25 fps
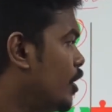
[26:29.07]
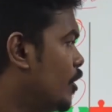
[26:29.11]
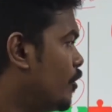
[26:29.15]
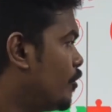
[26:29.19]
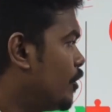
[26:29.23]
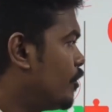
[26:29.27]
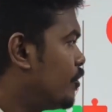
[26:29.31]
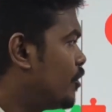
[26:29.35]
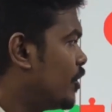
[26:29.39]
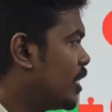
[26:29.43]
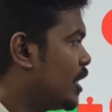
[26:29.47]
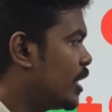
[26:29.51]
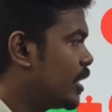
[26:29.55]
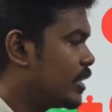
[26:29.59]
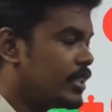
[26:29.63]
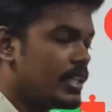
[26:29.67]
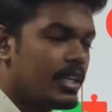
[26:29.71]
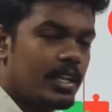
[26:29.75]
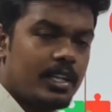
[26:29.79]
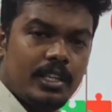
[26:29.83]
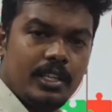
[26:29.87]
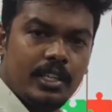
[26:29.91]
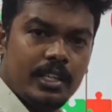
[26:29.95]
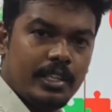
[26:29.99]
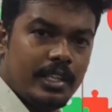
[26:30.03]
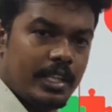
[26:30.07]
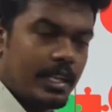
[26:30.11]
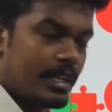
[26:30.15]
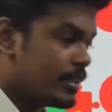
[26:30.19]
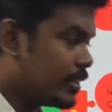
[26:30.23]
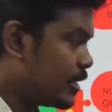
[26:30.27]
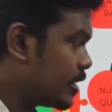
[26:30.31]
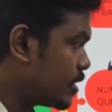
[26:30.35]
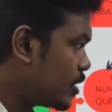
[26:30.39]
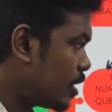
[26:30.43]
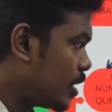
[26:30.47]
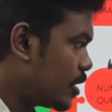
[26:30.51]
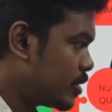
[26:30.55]
If you feel like that,
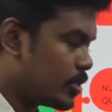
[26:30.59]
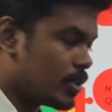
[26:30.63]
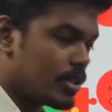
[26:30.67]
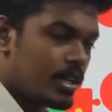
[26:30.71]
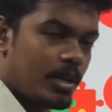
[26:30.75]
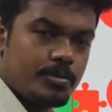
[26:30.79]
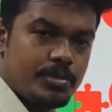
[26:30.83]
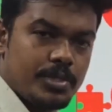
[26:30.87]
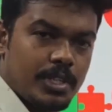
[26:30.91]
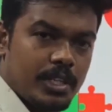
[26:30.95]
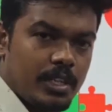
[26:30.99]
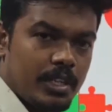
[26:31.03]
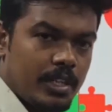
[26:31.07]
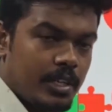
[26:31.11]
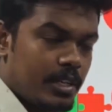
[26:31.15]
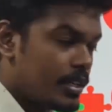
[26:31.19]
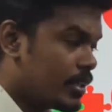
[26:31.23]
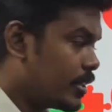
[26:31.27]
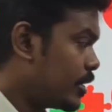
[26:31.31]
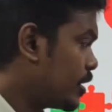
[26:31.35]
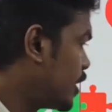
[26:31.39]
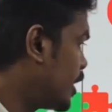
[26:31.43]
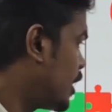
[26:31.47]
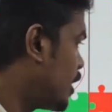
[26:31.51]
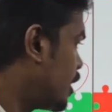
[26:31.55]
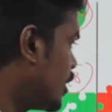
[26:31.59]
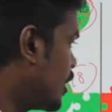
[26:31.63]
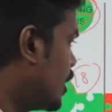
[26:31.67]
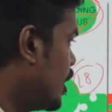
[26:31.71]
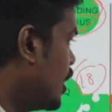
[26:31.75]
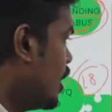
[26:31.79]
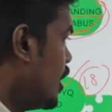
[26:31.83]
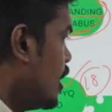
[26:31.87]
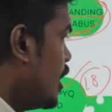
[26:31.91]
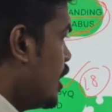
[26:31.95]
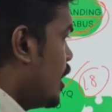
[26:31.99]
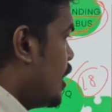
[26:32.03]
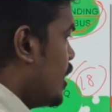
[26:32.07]
then this also comes under it.
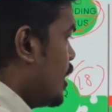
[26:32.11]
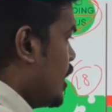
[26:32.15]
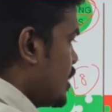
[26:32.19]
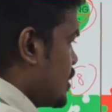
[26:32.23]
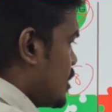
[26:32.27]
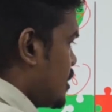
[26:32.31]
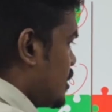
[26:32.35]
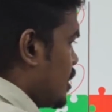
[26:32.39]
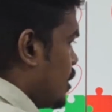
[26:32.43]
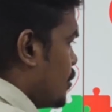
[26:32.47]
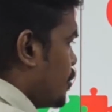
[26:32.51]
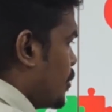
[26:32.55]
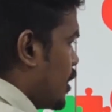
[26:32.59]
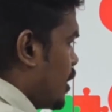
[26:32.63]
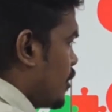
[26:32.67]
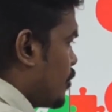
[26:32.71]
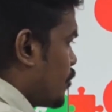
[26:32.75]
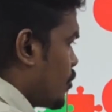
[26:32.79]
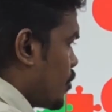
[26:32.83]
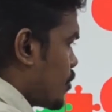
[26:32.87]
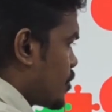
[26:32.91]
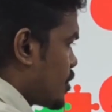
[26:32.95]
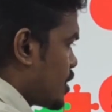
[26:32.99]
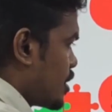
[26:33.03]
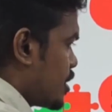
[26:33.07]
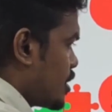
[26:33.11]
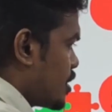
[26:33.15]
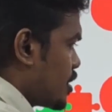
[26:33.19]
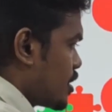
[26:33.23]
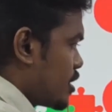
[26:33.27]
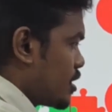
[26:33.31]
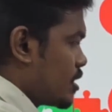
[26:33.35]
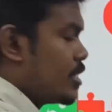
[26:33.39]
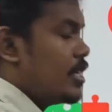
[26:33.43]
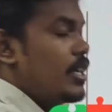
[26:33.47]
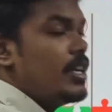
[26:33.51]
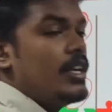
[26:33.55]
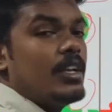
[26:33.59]
Then less number of
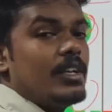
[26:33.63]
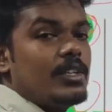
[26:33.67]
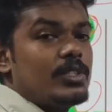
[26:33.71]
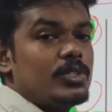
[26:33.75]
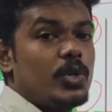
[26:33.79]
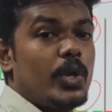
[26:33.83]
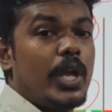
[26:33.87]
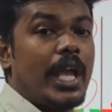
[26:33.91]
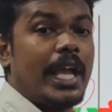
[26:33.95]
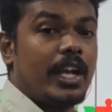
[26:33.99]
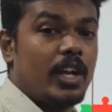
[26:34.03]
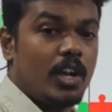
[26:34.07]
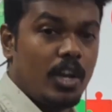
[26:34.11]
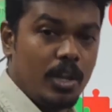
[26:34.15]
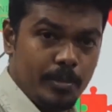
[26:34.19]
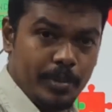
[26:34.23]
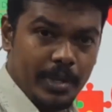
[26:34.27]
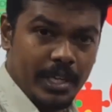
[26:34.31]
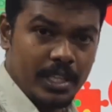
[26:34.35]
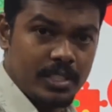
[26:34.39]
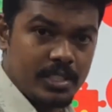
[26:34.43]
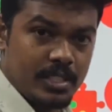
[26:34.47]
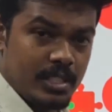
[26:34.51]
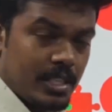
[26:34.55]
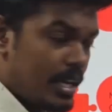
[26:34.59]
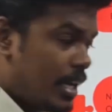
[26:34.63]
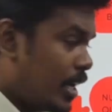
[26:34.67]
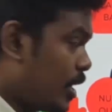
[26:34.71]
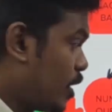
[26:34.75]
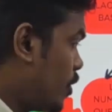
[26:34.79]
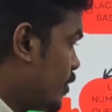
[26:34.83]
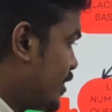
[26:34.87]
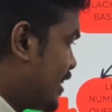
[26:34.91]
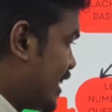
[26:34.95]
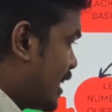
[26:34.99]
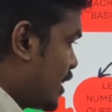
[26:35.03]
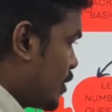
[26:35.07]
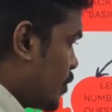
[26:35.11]
questions. So economics,
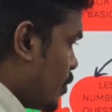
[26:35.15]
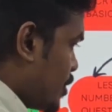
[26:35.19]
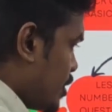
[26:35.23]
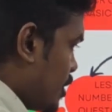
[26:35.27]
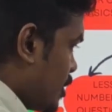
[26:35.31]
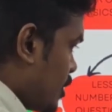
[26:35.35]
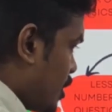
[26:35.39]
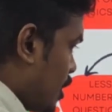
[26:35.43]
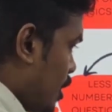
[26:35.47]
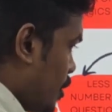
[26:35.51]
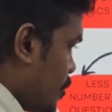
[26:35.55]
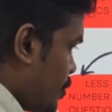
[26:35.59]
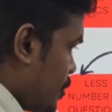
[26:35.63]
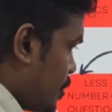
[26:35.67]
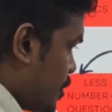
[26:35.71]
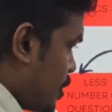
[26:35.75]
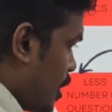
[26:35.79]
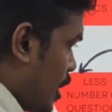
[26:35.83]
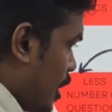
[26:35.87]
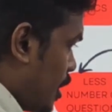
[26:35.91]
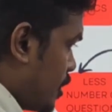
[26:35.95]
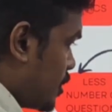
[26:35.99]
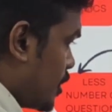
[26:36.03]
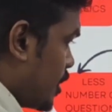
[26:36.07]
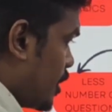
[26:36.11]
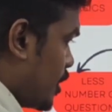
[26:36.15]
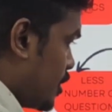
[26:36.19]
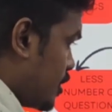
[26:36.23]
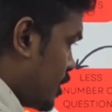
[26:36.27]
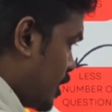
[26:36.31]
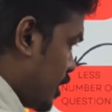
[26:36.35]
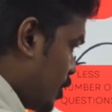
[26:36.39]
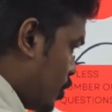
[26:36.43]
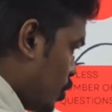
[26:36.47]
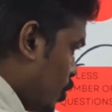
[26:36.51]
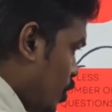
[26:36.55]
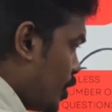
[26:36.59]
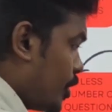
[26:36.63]
around 10 question comes, and
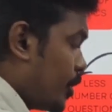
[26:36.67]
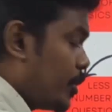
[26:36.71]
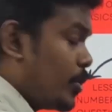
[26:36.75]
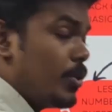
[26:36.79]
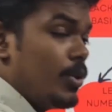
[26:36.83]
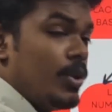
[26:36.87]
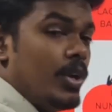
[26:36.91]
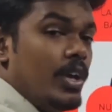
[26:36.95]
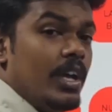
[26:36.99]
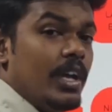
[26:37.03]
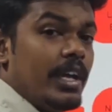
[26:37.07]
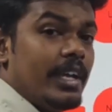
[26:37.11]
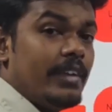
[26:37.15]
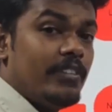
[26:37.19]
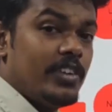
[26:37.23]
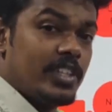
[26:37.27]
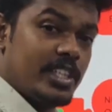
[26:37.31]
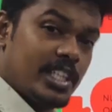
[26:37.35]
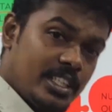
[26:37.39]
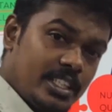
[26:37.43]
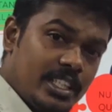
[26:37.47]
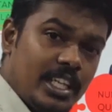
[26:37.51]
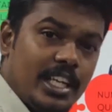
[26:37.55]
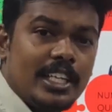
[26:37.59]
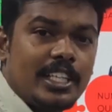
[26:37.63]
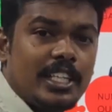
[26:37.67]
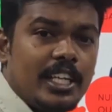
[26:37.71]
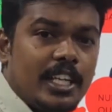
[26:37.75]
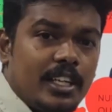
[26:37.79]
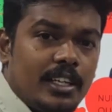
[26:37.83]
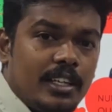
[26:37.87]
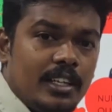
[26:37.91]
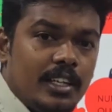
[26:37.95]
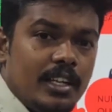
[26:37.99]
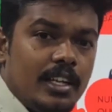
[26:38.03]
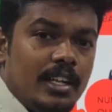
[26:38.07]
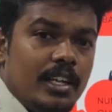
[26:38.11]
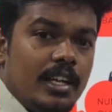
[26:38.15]
as I told you, within that
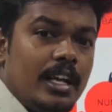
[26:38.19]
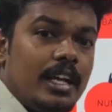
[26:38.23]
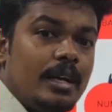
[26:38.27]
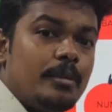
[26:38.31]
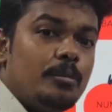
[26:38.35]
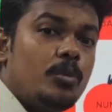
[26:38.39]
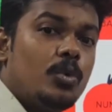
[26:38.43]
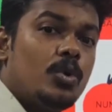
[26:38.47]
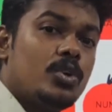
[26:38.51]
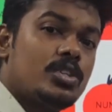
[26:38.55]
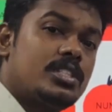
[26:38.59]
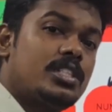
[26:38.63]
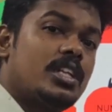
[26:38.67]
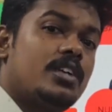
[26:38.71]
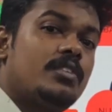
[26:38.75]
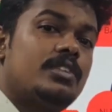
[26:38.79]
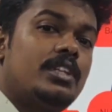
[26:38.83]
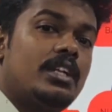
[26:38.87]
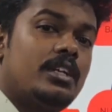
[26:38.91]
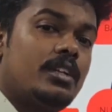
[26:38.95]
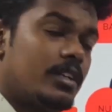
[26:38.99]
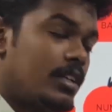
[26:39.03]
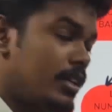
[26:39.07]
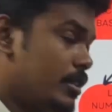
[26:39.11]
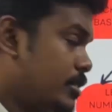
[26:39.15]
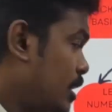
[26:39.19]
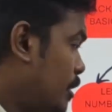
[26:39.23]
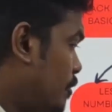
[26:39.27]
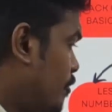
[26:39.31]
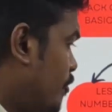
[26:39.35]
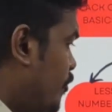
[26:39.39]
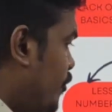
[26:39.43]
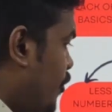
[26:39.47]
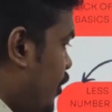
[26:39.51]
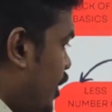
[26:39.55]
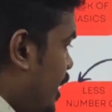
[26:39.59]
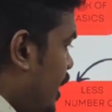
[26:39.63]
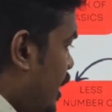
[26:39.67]
10, most of
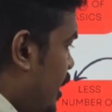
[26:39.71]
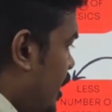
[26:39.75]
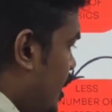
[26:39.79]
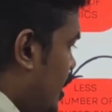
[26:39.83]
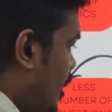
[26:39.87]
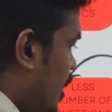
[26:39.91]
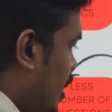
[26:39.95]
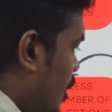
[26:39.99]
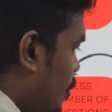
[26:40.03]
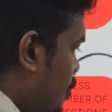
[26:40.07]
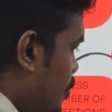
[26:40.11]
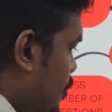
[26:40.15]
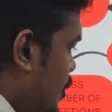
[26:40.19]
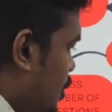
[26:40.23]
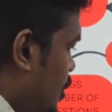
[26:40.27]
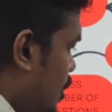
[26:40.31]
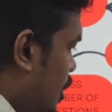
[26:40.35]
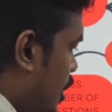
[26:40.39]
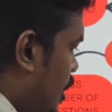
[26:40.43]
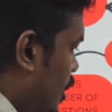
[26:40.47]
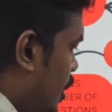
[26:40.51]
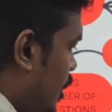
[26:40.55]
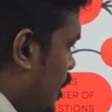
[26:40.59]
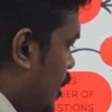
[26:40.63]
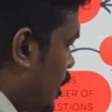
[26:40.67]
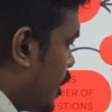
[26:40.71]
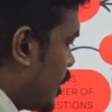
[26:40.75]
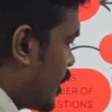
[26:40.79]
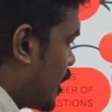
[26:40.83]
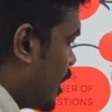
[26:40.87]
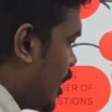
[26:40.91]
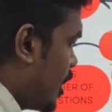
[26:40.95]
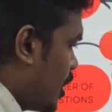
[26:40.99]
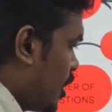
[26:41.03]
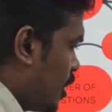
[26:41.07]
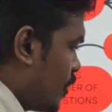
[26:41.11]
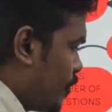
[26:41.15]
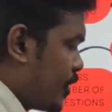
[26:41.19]
some 5 comes under
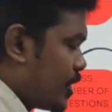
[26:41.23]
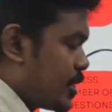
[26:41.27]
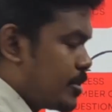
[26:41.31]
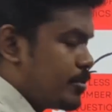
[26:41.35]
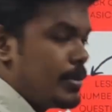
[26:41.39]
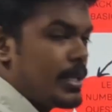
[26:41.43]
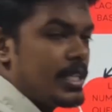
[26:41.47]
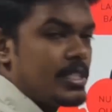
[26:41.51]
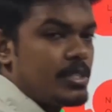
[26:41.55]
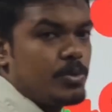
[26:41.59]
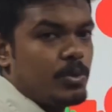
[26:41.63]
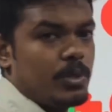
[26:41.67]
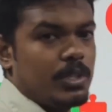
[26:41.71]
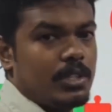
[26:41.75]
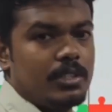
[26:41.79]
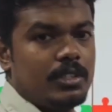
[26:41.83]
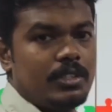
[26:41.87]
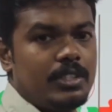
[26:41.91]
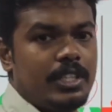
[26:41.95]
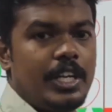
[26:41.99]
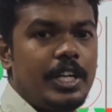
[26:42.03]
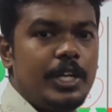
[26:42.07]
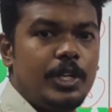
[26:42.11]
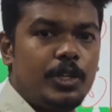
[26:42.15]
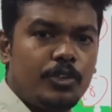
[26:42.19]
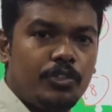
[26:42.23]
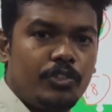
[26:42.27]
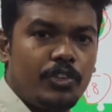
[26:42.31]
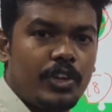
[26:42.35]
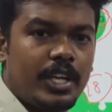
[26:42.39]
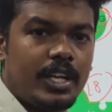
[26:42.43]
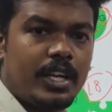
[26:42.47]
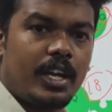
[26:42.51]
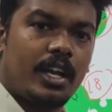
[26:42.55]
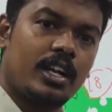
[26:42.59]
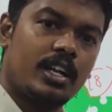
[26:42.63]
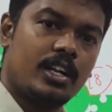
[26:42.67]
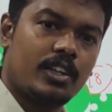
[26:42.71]
current affairs based one, 3 to
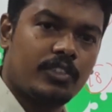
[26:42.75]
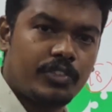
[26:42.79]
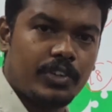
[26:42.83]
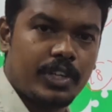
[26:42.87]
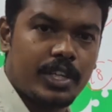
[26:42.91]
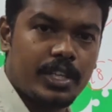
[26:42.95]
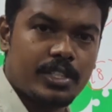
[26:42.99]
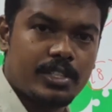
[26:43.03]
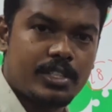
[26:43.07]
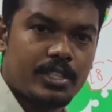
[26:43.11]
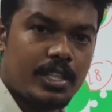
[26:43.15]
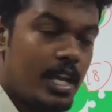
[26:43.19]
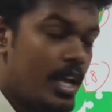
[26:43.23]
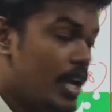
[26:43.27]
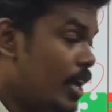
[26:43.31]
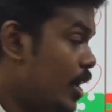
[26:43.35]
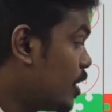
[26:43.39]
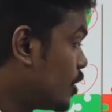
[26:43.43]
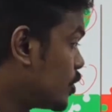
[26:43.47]
5 current affairs.